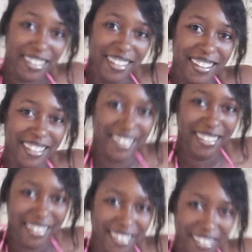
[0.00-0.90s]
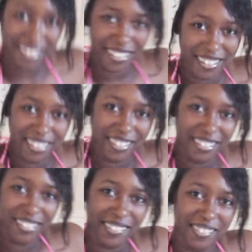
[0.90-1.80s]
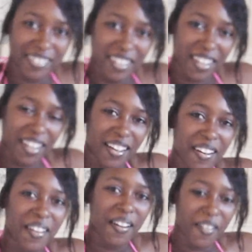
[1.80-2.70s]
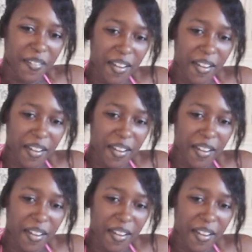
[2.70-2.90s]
All right. Now, you know. Now back to the interview.